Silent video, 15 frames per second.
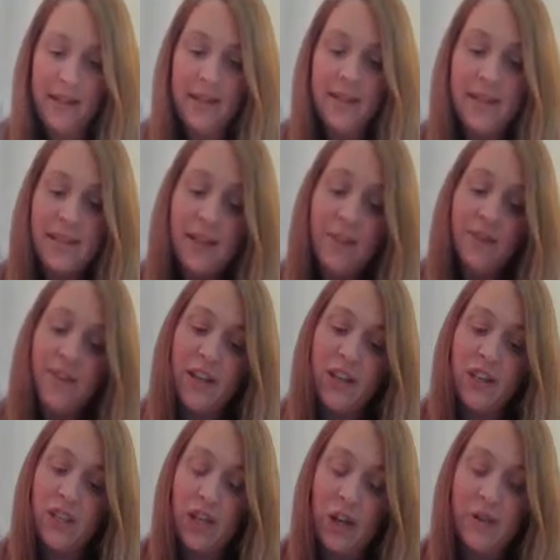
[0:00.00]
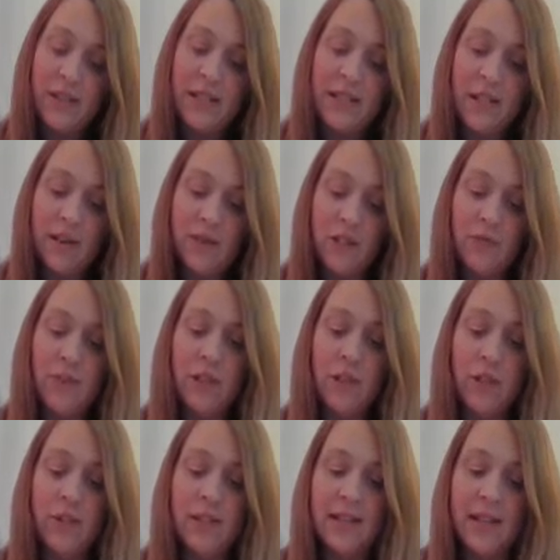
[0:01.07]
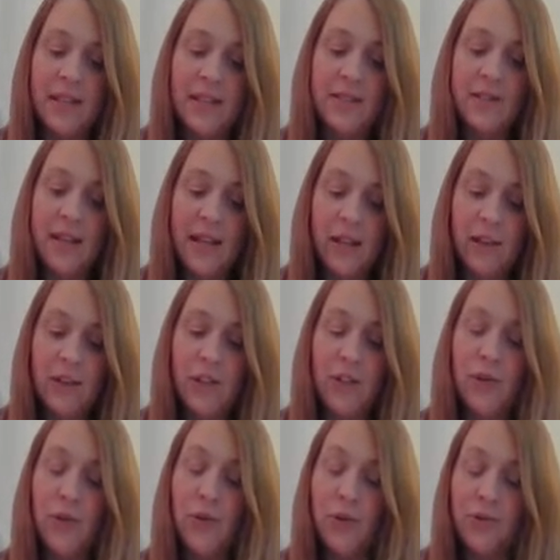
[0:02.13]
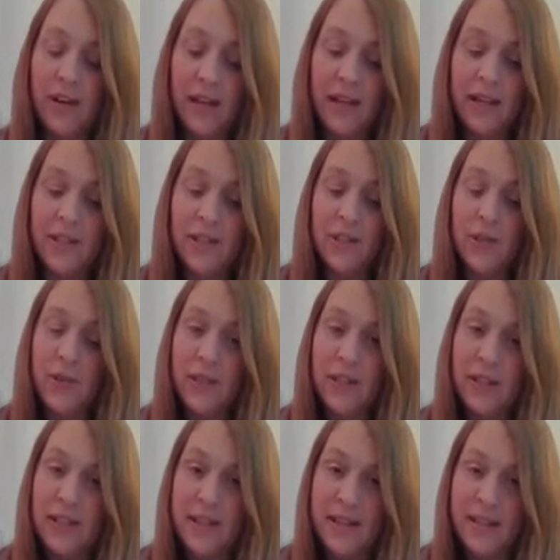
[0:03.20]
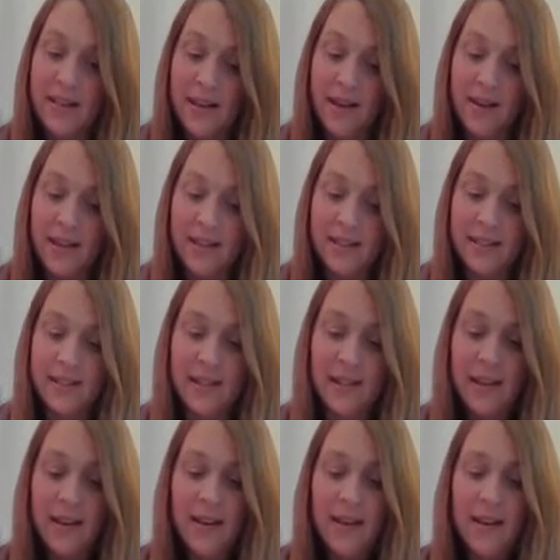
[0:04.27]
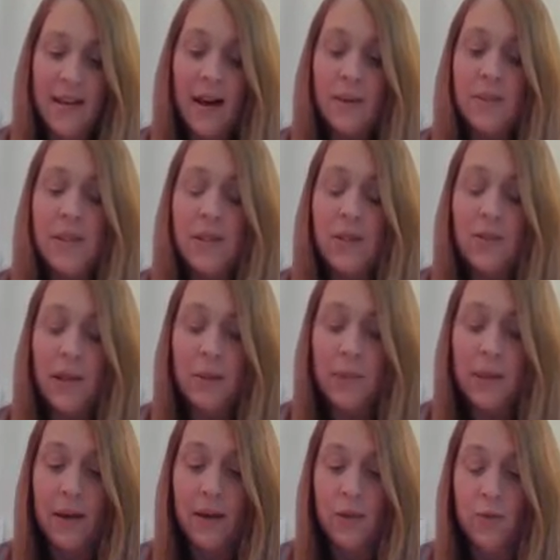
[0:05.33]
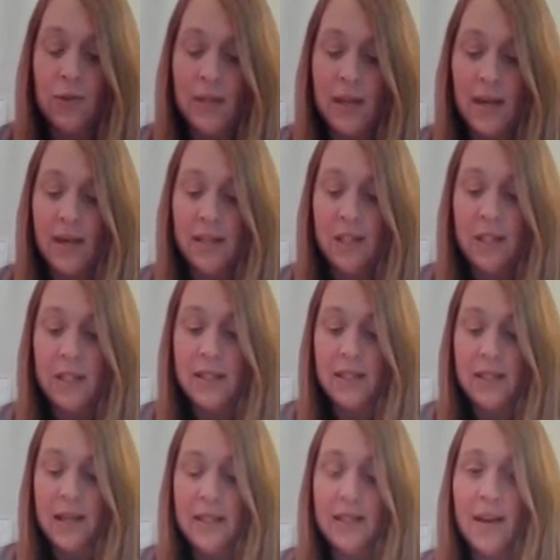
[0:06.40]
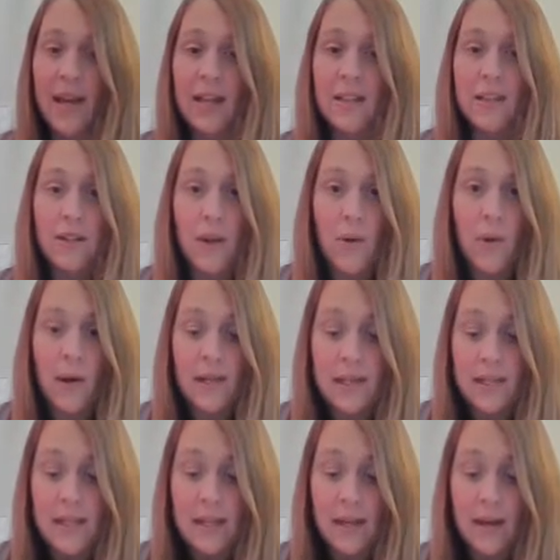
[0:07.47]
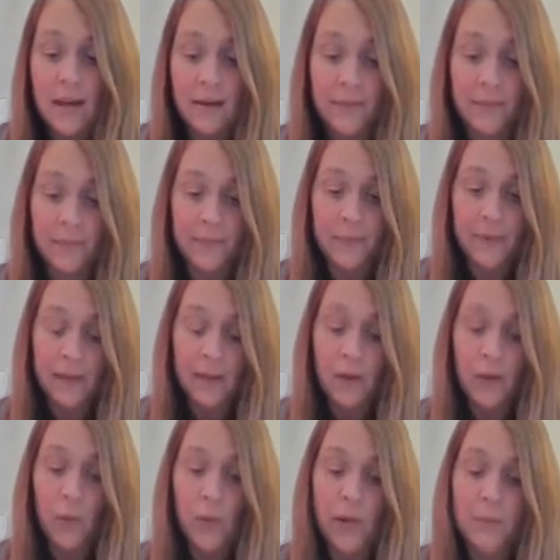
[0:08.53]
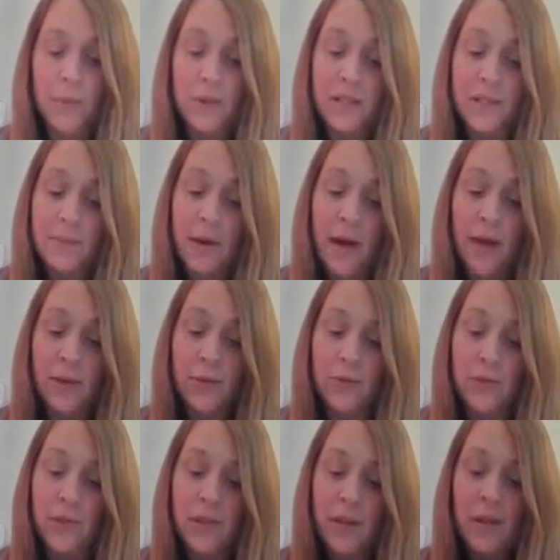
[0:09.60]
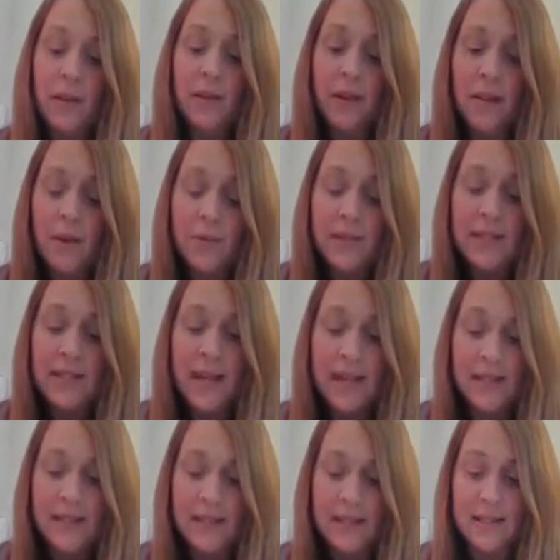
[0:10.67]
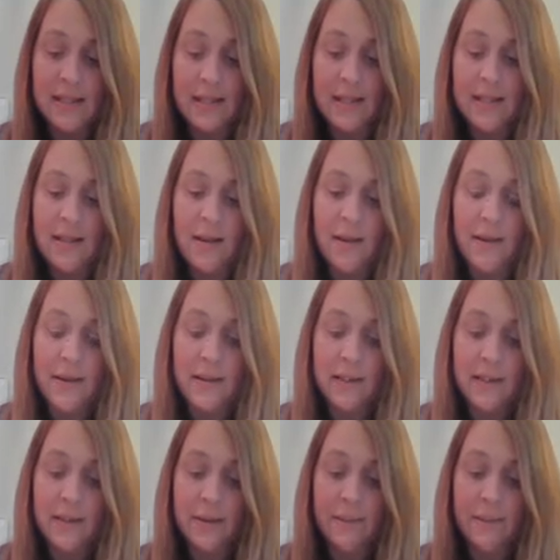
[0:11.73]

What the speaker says: This confession only served to renew the sense of guilt gnawing at Susie's insides. I'm sorry about your dad, she said. I had no idea. Wilmot smiled, though there was sadness in his eyes.